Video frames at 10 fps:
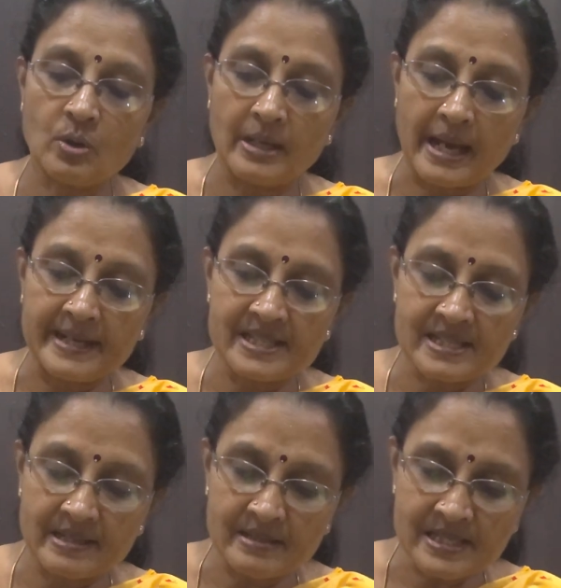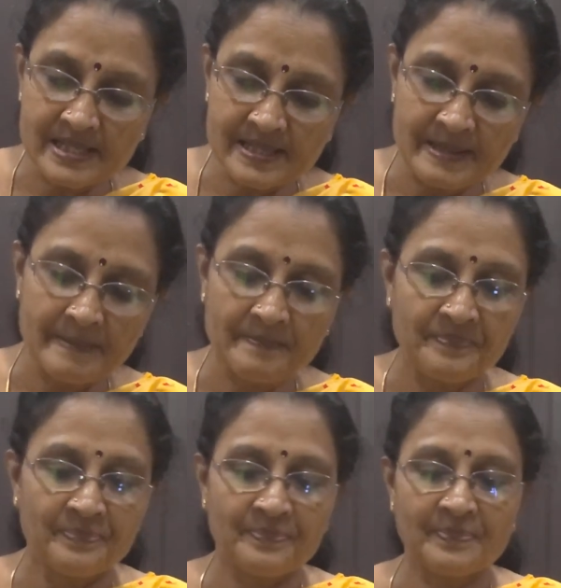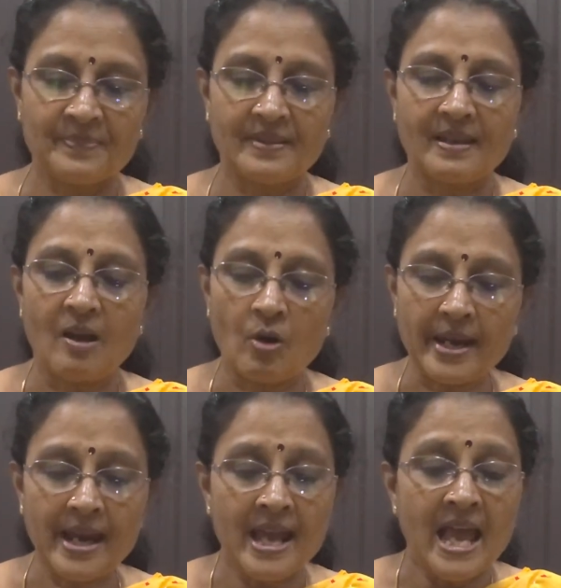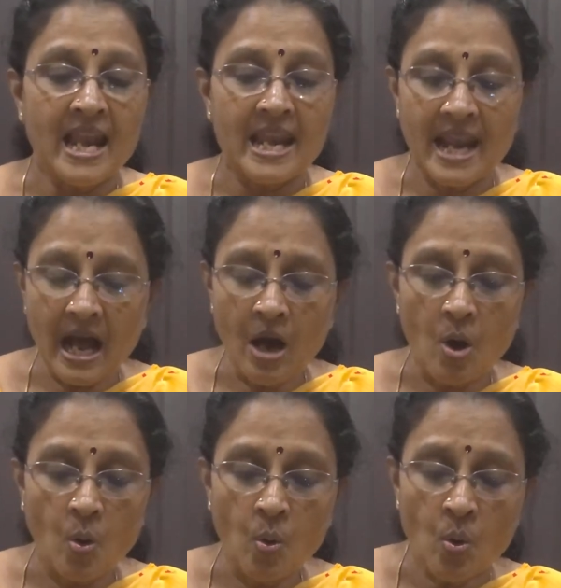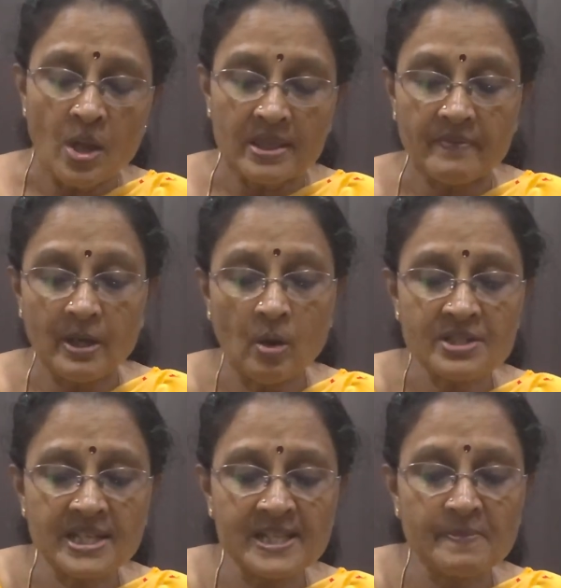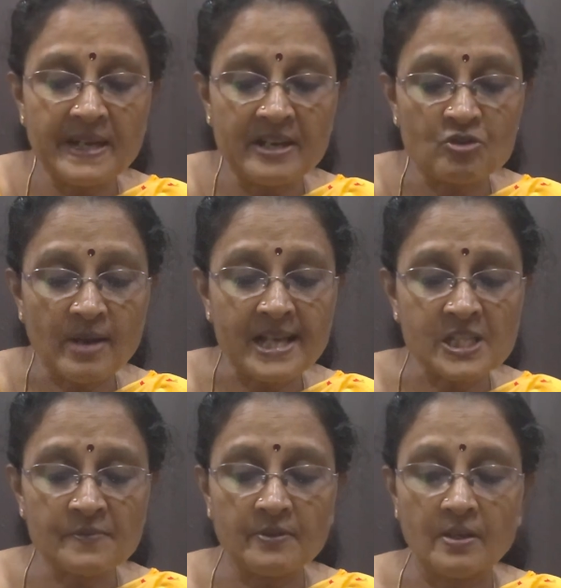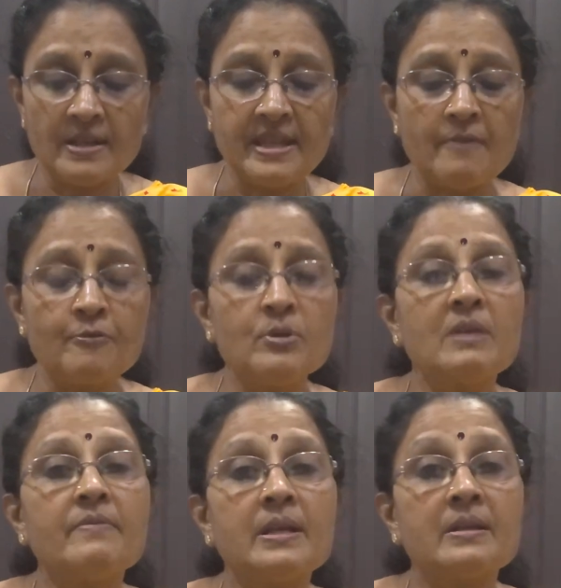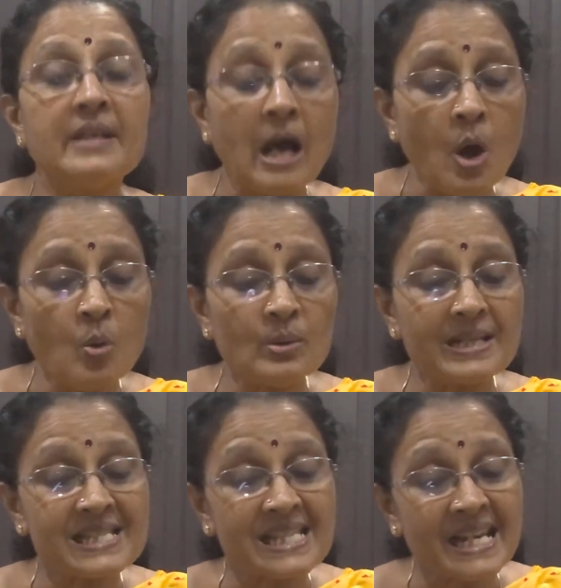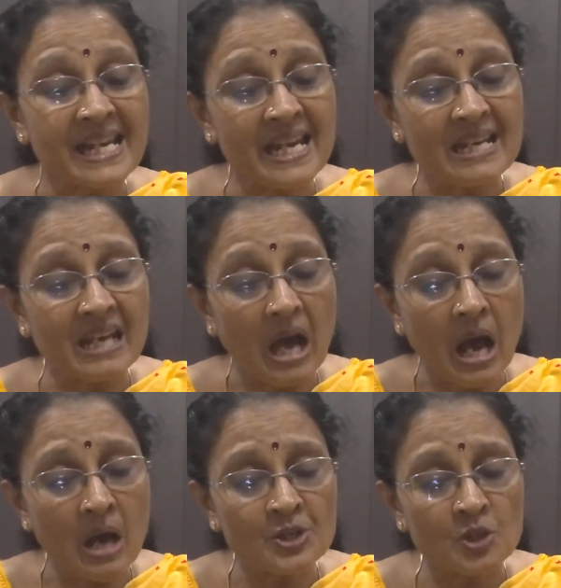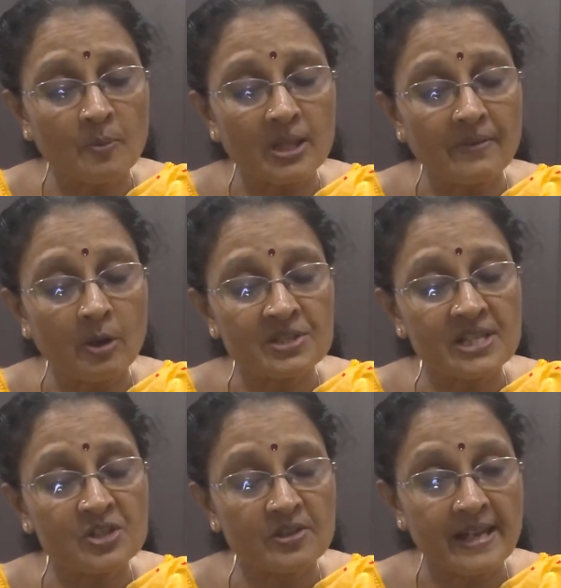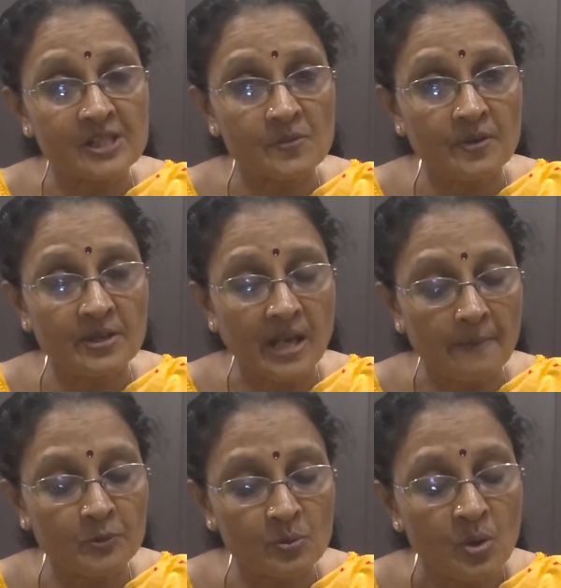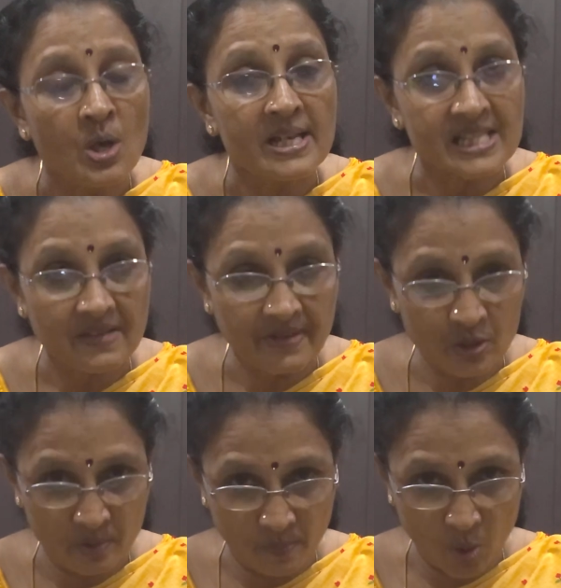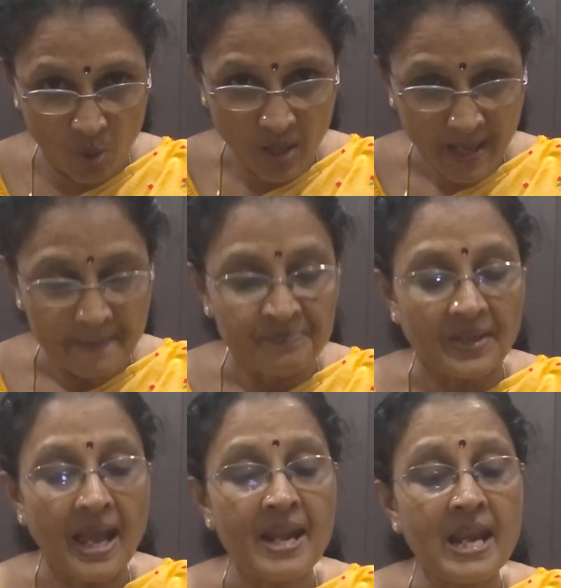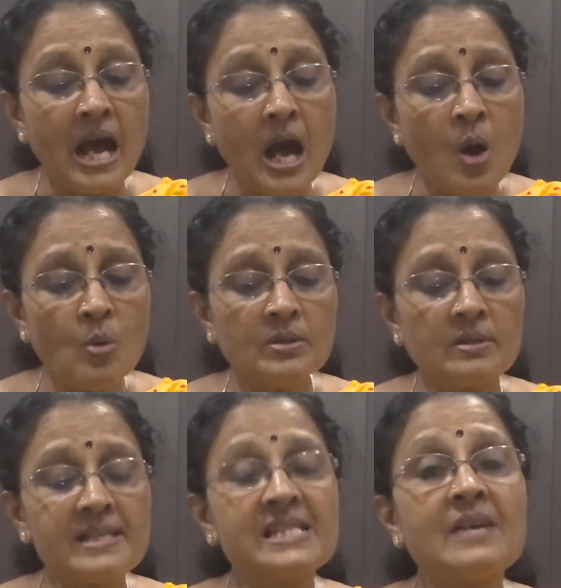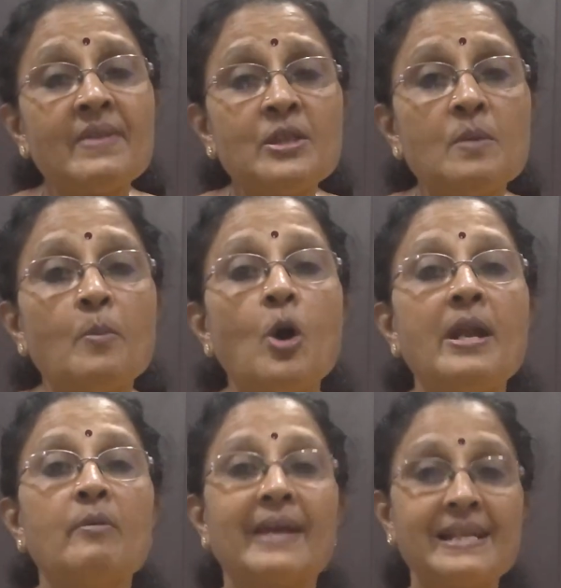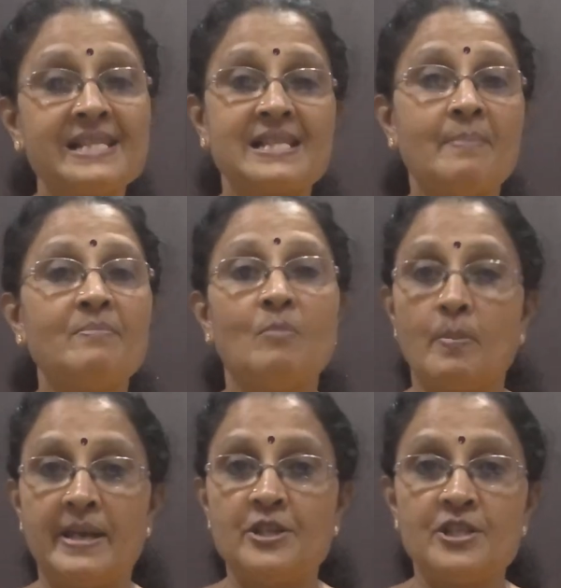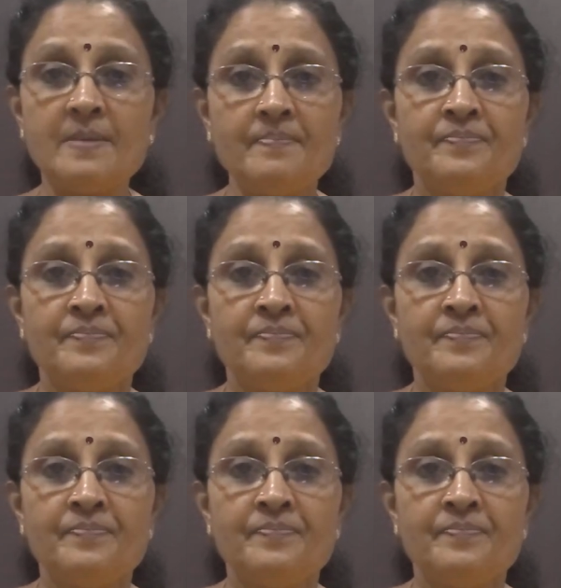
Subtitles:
collides this, okay. Now the velocity is being transferred, therefore now the second last ball, the velocity is transferred up to 7th ball, and now the 7th ball now gets some momentum,